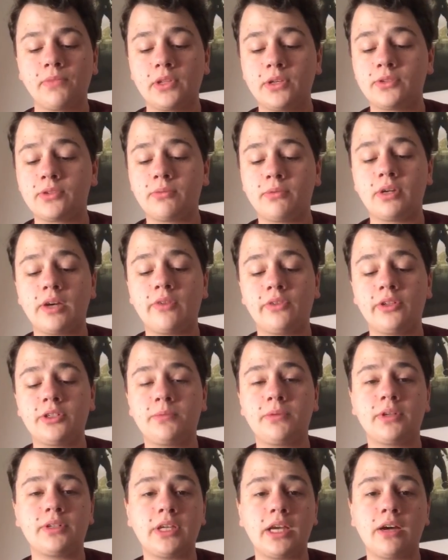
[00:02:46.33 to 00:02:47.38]
So we'll have
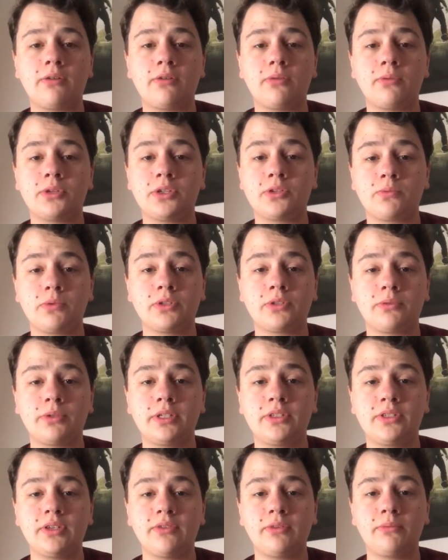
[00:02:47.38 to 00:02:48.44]
Lynchburg Tower, which is
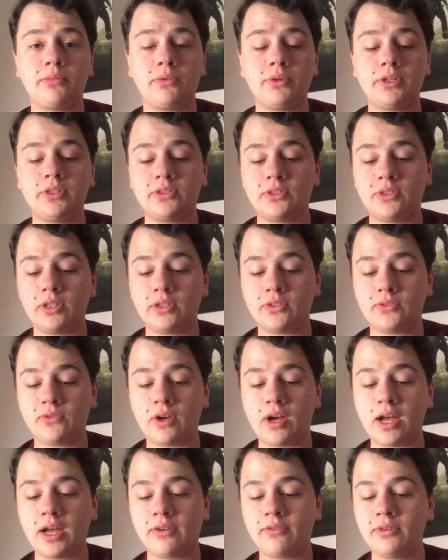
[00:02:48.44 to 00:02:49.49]

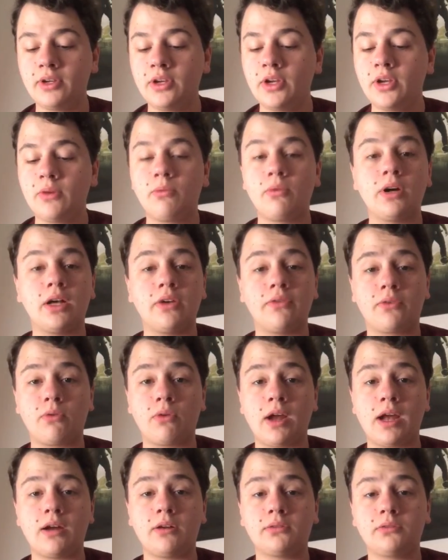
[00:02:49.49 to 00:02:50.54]
127.65. We'll have
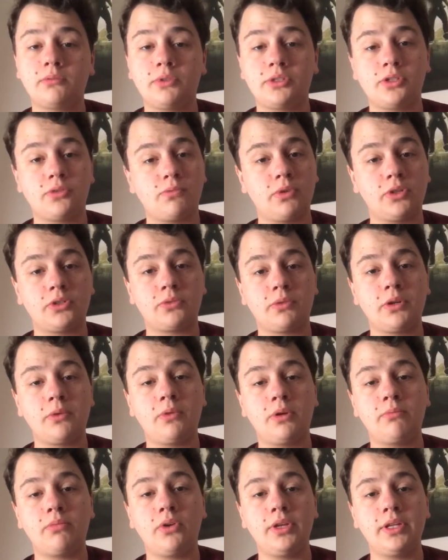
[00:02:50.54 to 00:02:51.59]
ground, which is
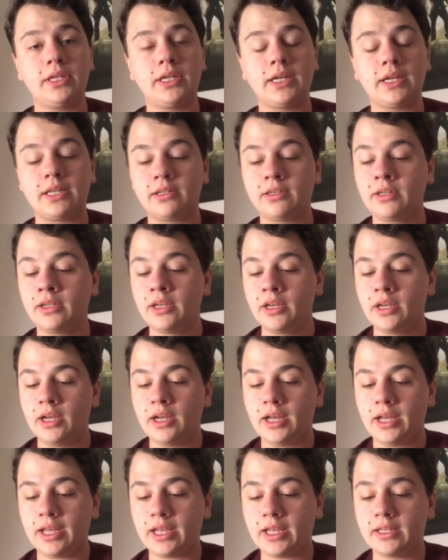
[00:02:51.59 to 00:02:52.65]
121.9.
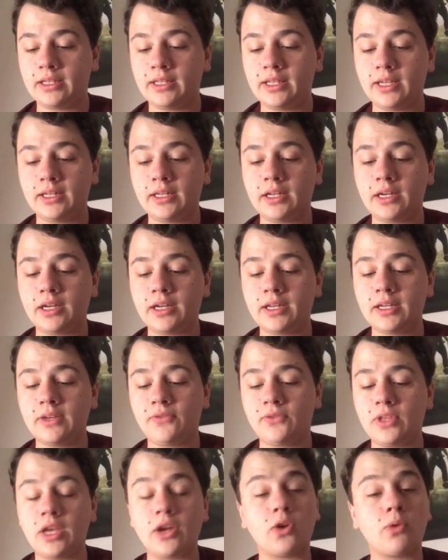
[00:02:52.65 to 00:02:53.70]
And then
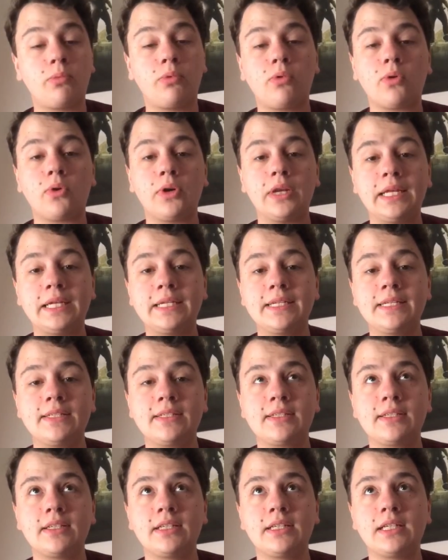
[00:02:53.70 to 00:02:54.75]
if the airport
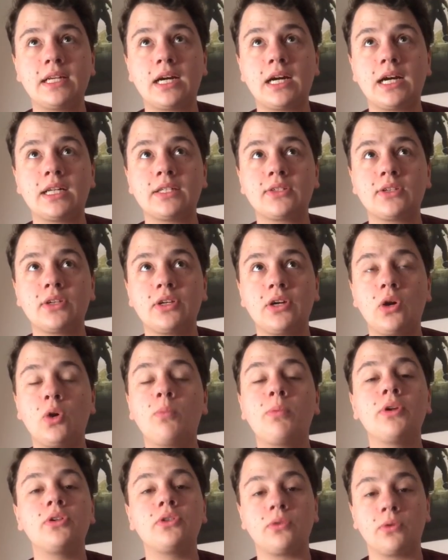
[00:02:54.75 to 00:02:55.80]
is not
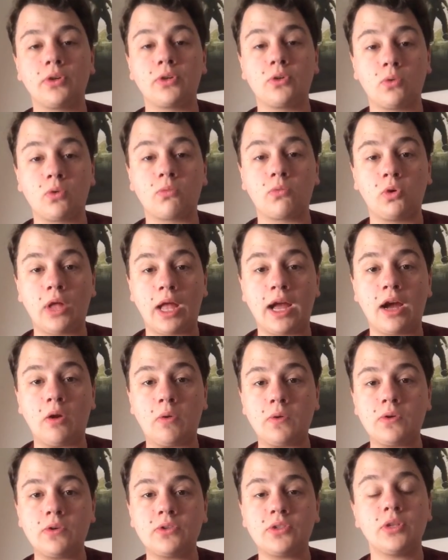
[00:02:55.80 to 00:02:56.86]
open during normal
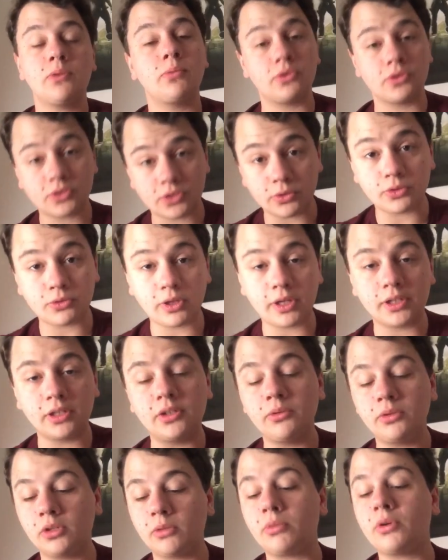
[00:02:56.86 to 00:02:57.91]
hours and we're still trying to
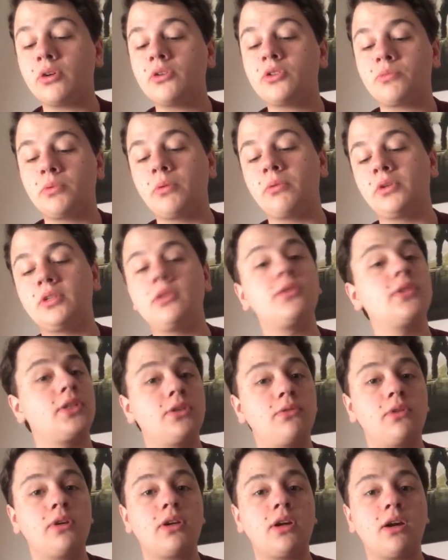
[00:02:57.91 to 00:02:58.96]
do an approach, we would use a
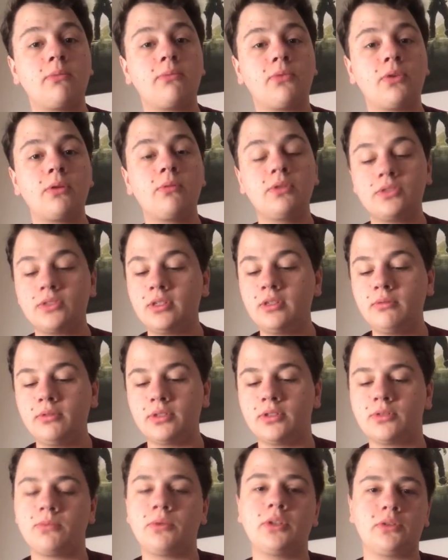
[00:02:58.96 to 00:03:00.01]
Unicom frequency, which
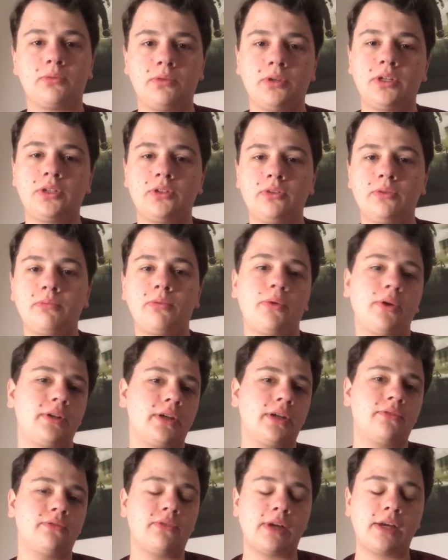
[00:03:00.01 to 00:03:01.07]
is
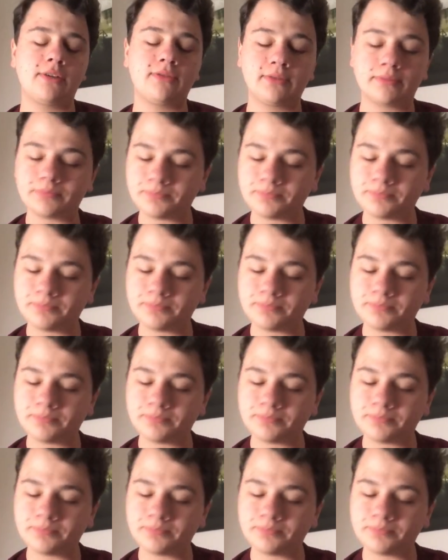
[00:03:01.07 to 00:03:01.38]
122.95.